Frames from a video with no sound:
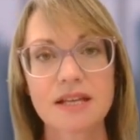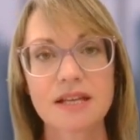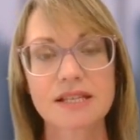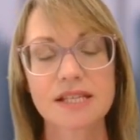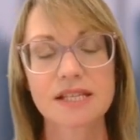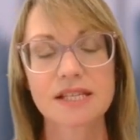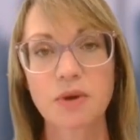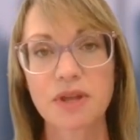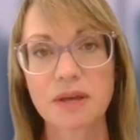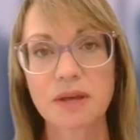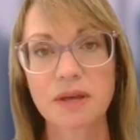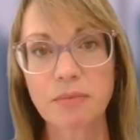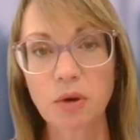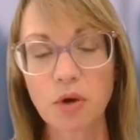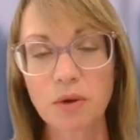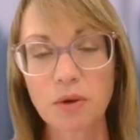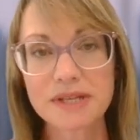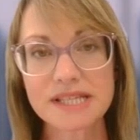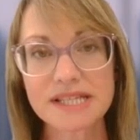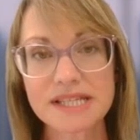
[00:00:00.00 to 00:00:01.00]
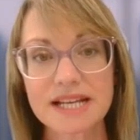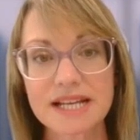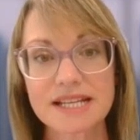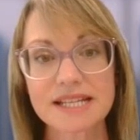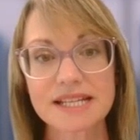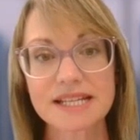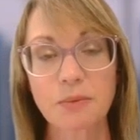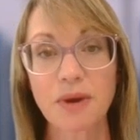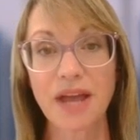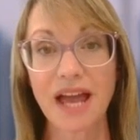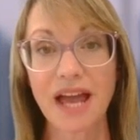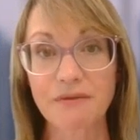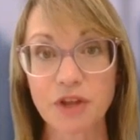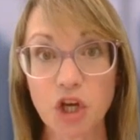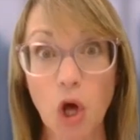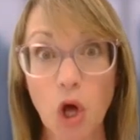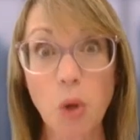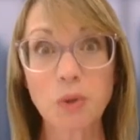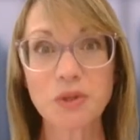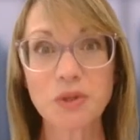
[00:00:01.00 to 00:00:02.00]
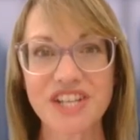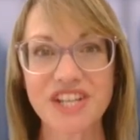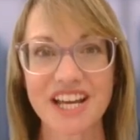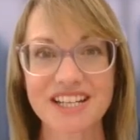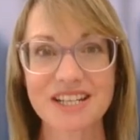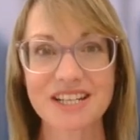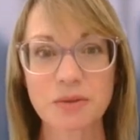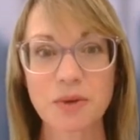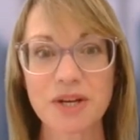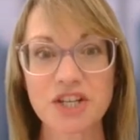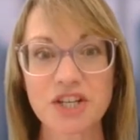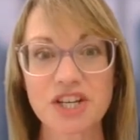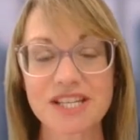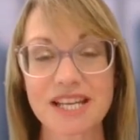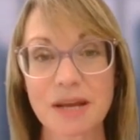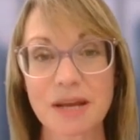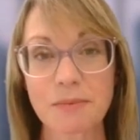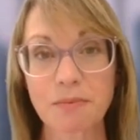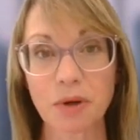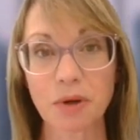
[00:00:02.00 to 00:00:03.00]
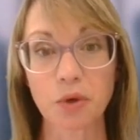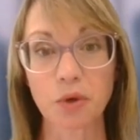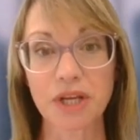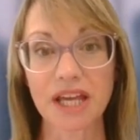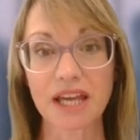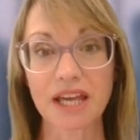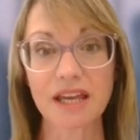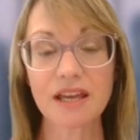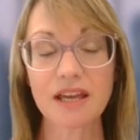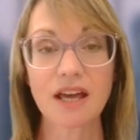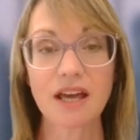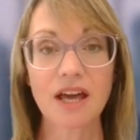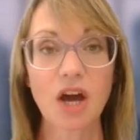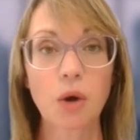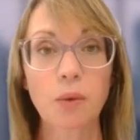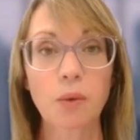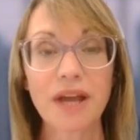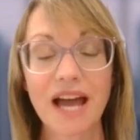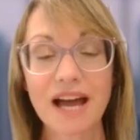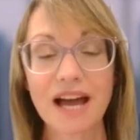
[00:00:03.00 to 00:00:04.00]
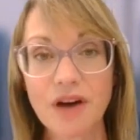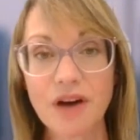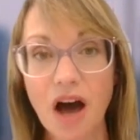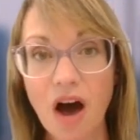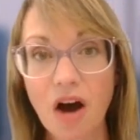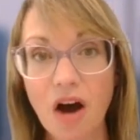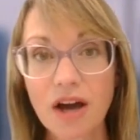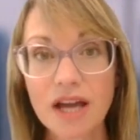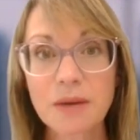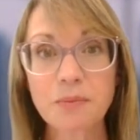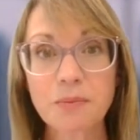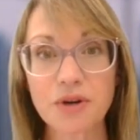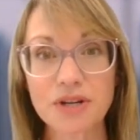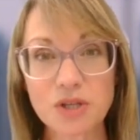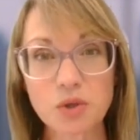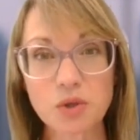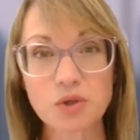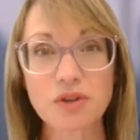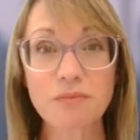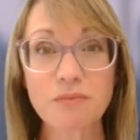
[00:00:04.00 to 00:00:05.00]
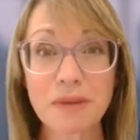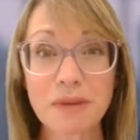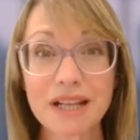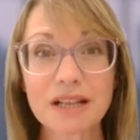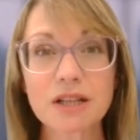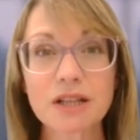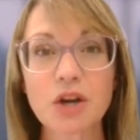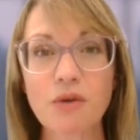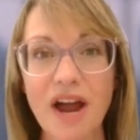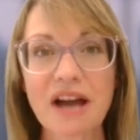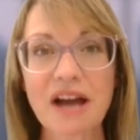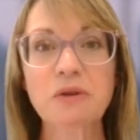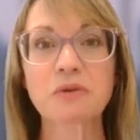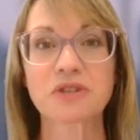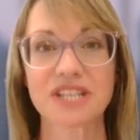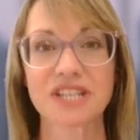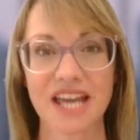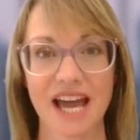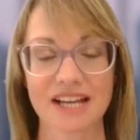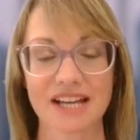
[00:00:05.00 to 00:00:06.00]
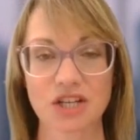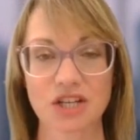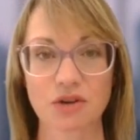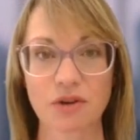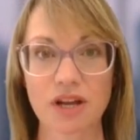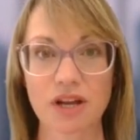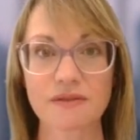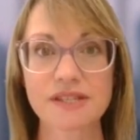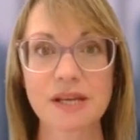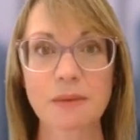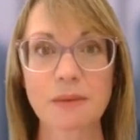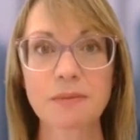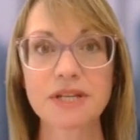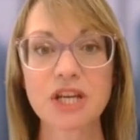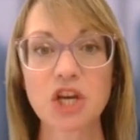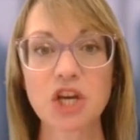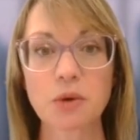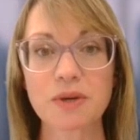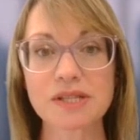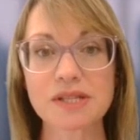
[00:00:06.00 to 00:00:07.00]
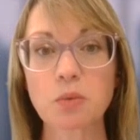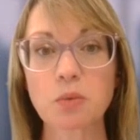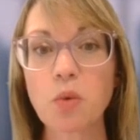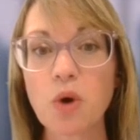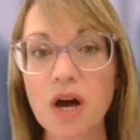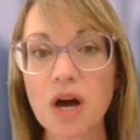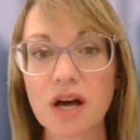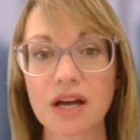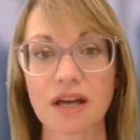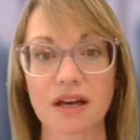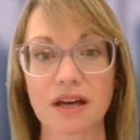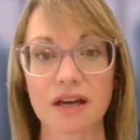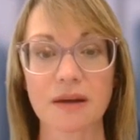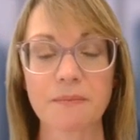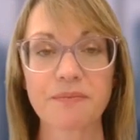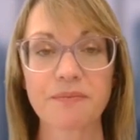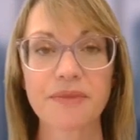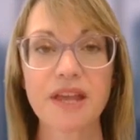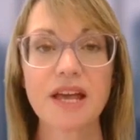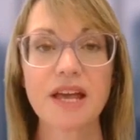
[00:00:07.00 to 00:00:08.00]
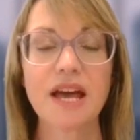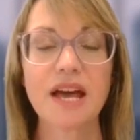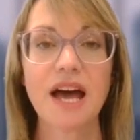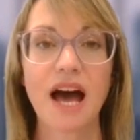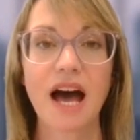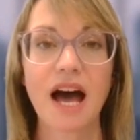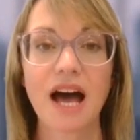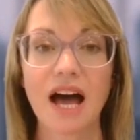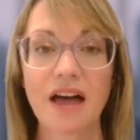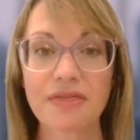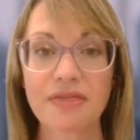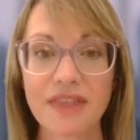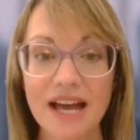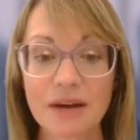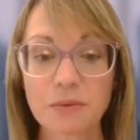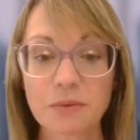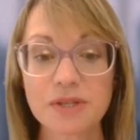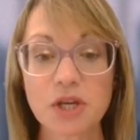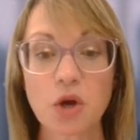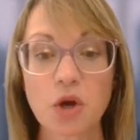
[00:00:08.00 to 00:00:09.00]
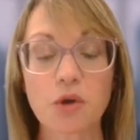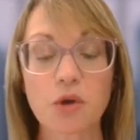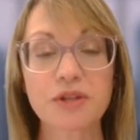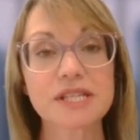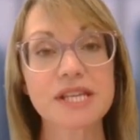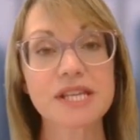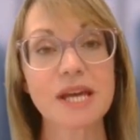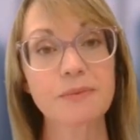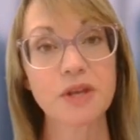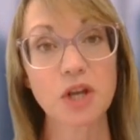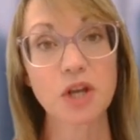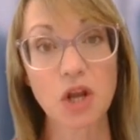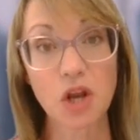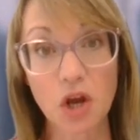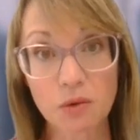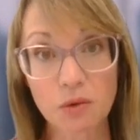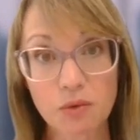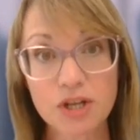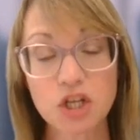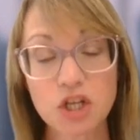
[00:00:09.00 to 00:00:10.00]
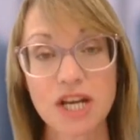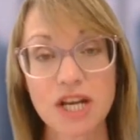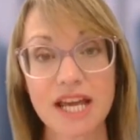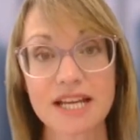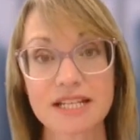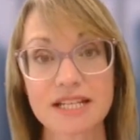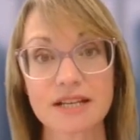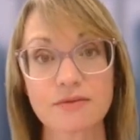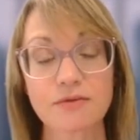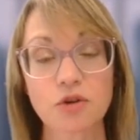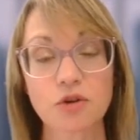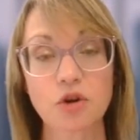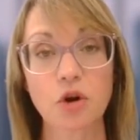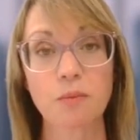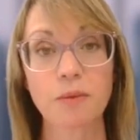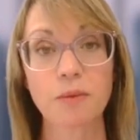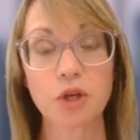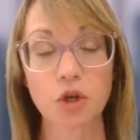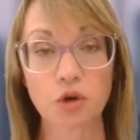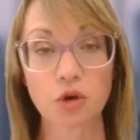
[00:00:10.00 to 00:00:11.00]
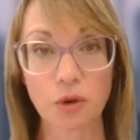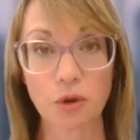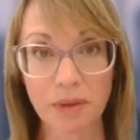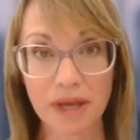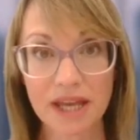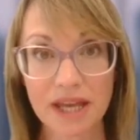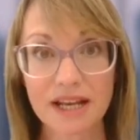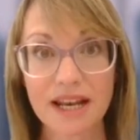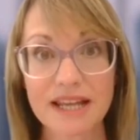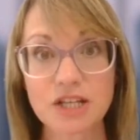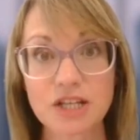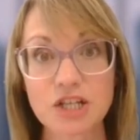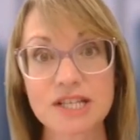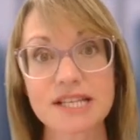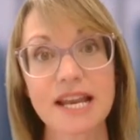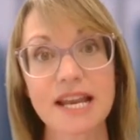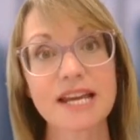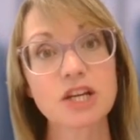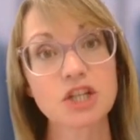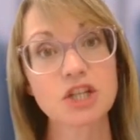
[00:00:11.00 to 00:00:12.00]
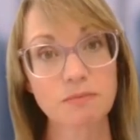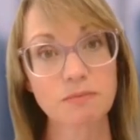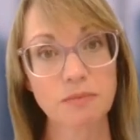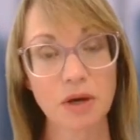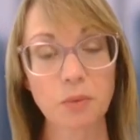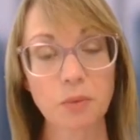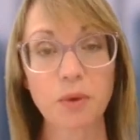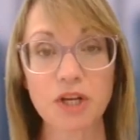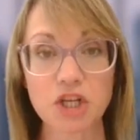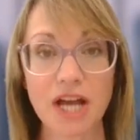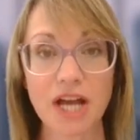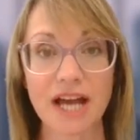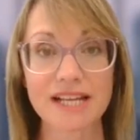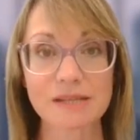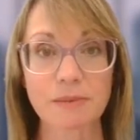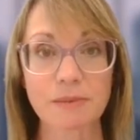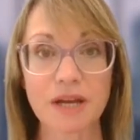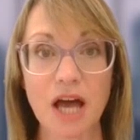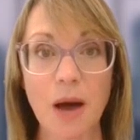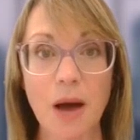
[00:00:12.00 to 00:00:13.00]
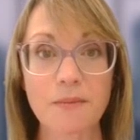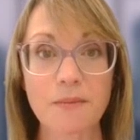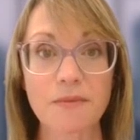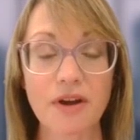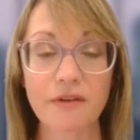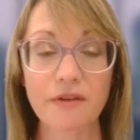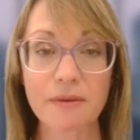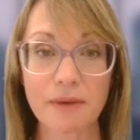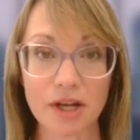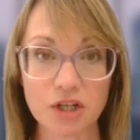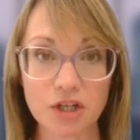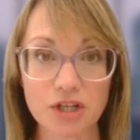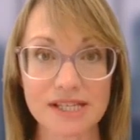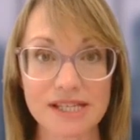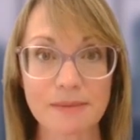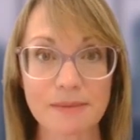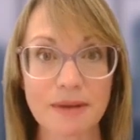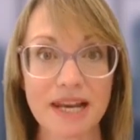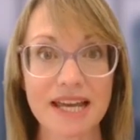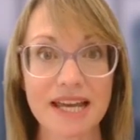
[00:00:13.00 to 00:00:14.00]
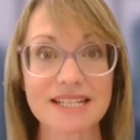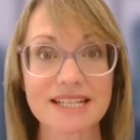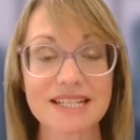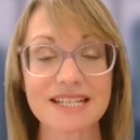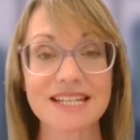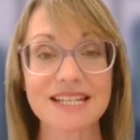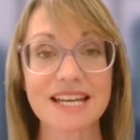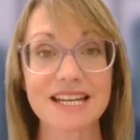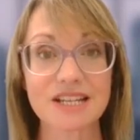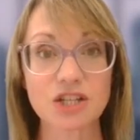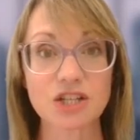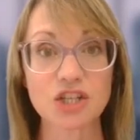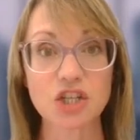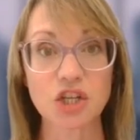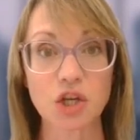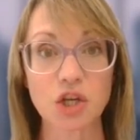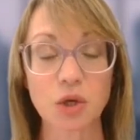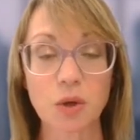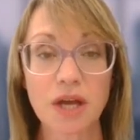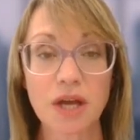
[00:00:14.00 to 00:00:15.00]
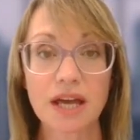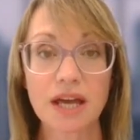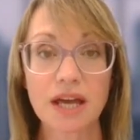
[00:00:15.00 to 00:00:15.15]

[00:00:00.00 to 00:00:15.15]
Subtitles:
So with employment status, then we have the gold standard, which is an employee. We have a hybrid sort of middle ground category of somebody who is a worker. And that was a concept that originated from European legislation, but which has become very much assimilated into